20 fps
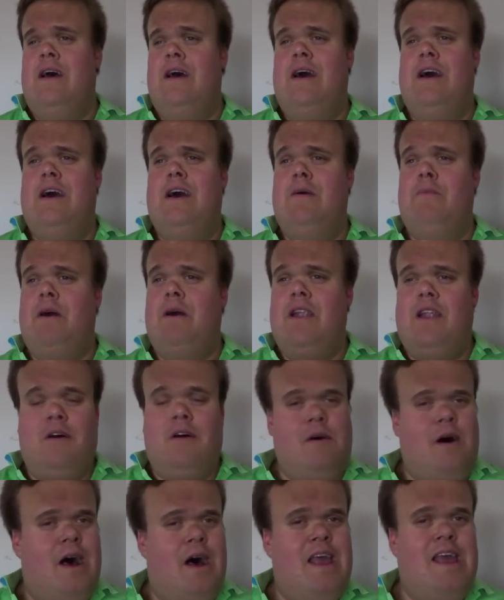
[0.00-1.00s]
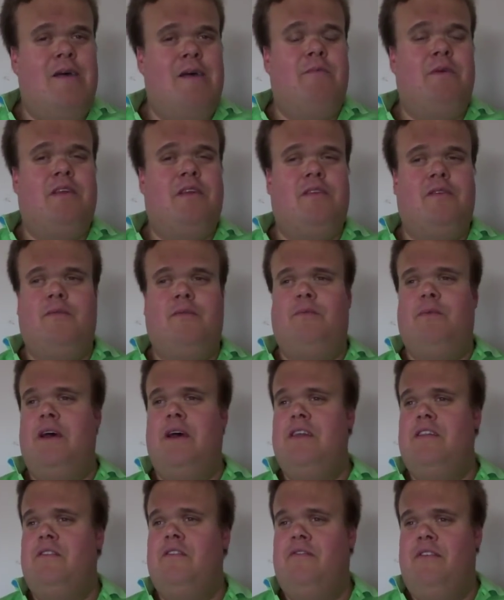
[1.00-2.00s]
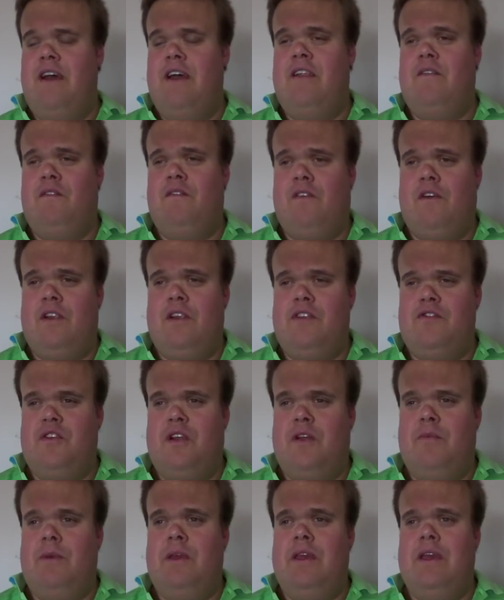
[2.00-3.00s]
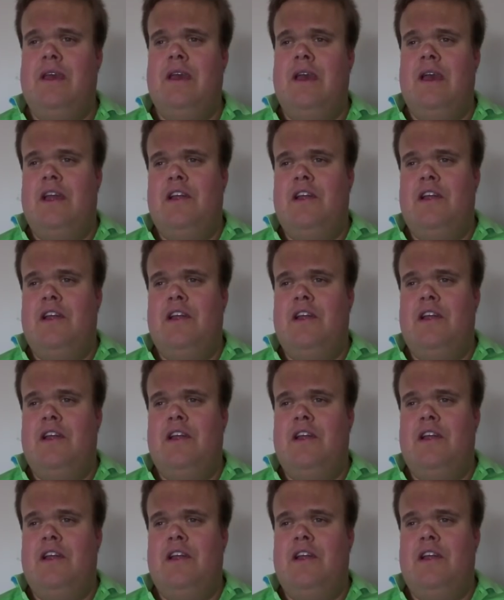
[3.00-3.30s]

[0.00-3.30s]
I know I am, as a fan of Scottish rugby.